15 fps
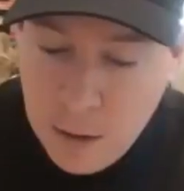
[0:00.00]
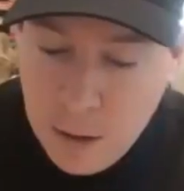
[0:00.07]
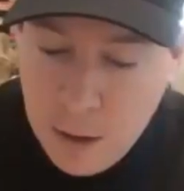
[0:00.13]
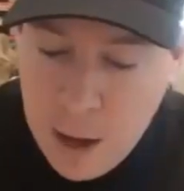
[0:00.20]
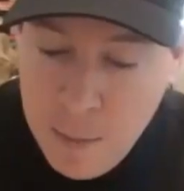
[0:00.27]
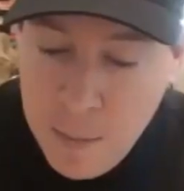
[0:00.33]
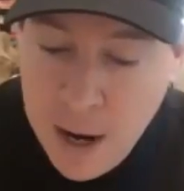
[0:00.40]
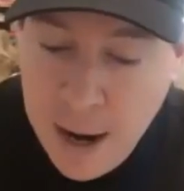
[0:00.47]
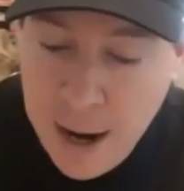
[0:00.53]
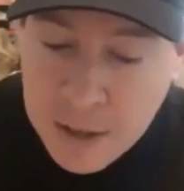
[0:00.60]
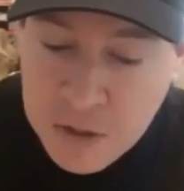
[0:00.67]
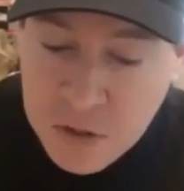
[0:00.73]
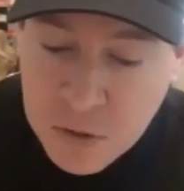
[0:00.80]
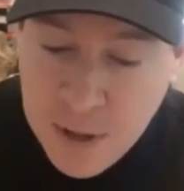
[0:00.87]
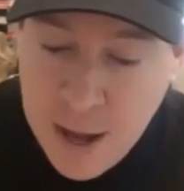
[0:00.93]
I'm going to
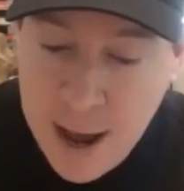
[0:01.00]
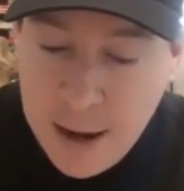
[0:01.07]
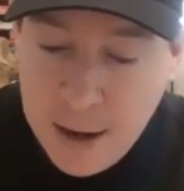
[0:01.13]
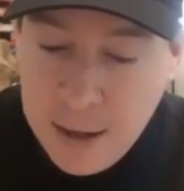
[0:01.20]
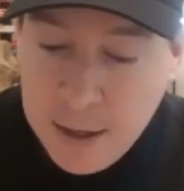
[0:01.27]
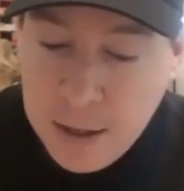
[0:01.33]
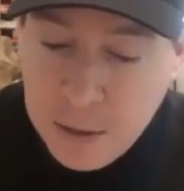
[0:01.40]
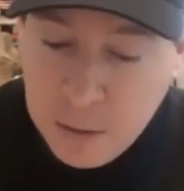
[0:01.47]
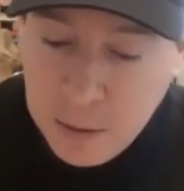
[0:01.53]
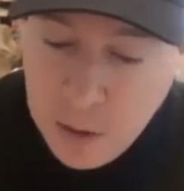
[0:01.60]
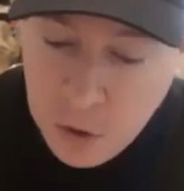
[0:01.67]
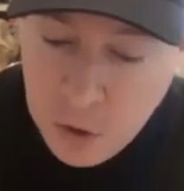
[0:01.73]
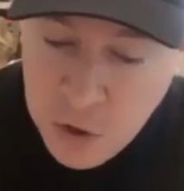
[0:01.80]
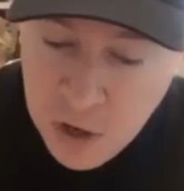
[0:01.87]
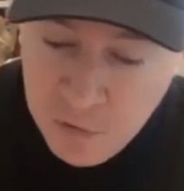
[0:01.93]
answer that in a
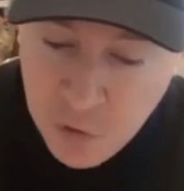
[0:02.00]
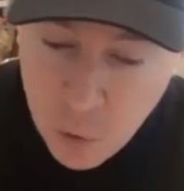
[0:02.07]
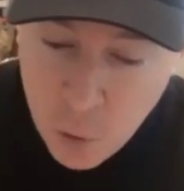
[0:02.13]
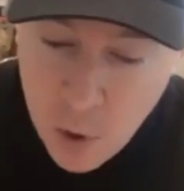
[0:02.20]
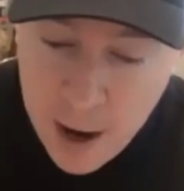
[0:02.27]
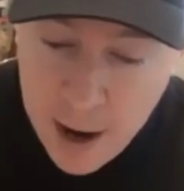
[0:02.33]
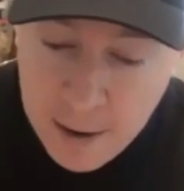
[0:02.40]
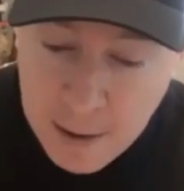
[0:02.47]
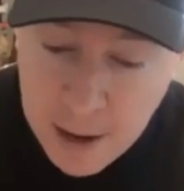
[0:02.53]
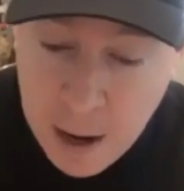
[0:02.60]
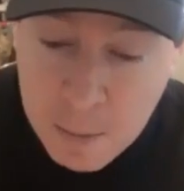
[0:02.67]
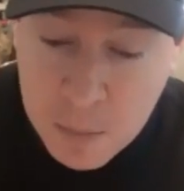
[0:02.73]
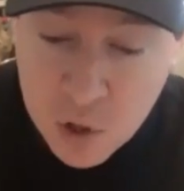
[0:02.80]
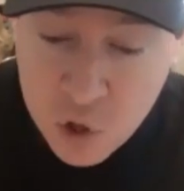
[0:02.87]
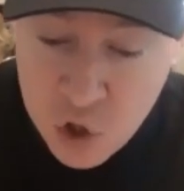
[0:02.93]
little different way, and I'm
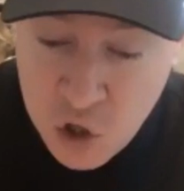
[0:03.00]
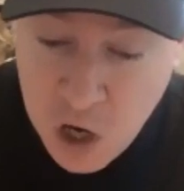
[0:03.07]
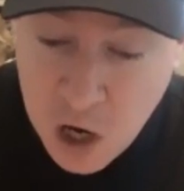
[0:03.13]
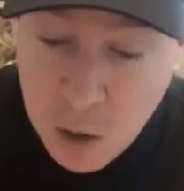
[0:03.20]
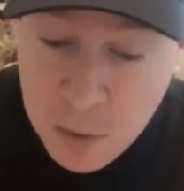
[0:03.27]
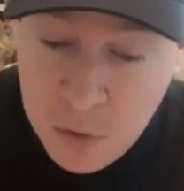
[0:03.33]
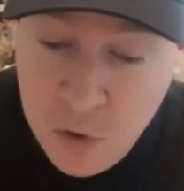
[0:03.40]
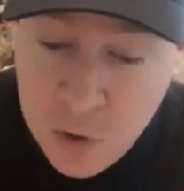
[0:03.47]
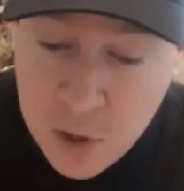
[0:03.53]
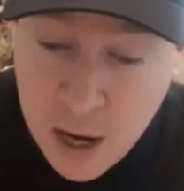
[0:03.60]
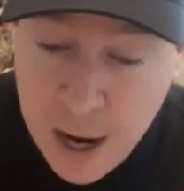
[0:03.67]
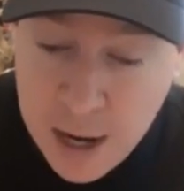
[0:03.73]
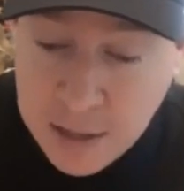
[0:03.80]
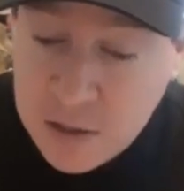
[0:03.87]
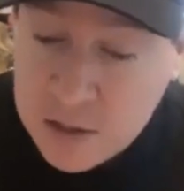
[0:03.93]
going to share with you
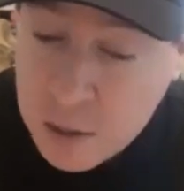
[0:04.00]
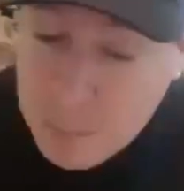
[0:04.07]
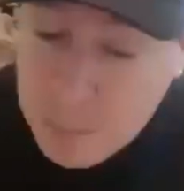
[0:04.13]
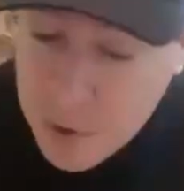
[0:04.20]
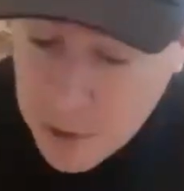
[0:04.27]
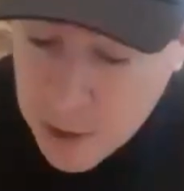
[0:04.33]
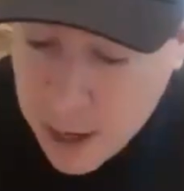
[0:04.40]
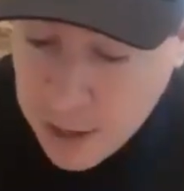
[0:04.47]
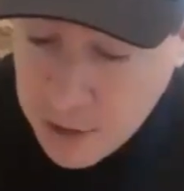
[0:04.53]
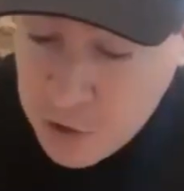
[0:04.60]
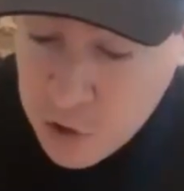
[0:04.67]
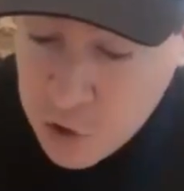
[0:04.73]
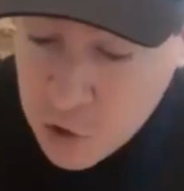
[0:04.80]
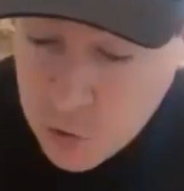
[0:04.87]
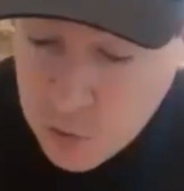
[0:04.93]
guys something that I
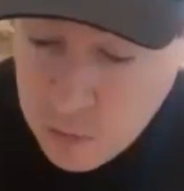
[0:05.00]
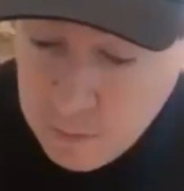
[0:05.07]
do.